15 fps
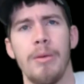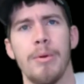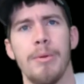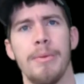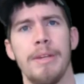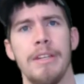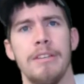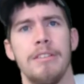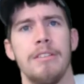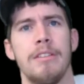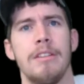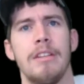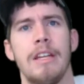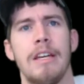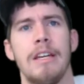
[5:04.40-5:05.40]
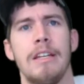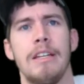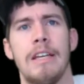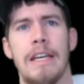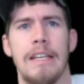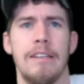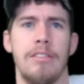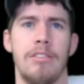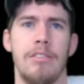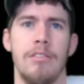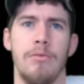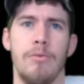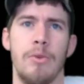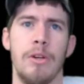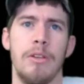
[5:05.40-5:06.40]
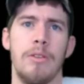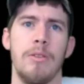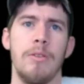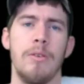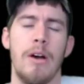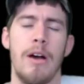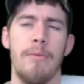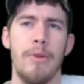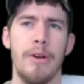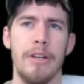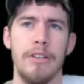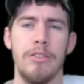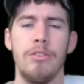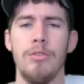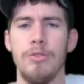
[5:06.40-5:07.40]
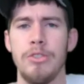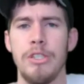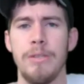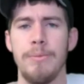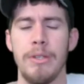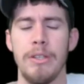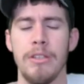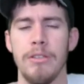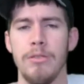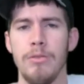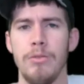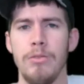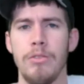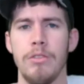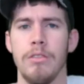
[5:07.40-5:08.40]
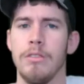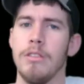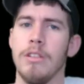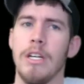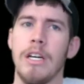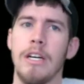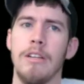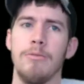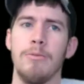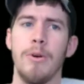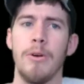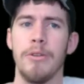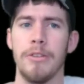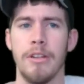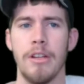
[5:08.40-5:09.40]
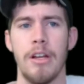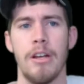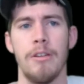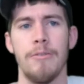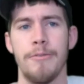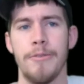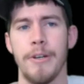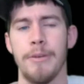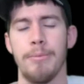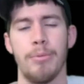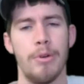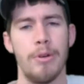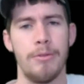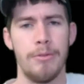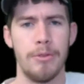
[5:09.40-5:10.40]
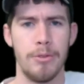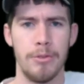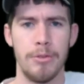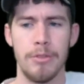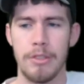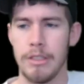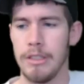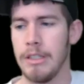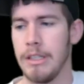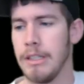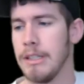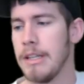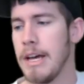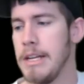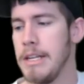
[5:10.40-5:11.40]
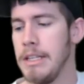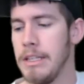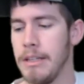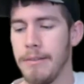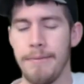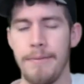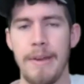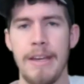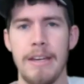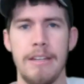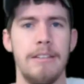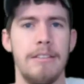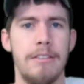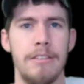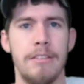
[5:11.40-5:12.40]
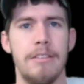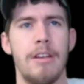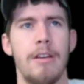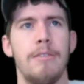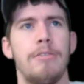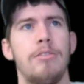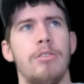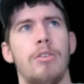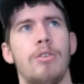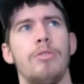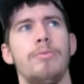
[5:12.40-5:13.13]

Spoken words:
is that I'm running two GPUs as well as a lot of peripherals and lighting and fans and stuff. So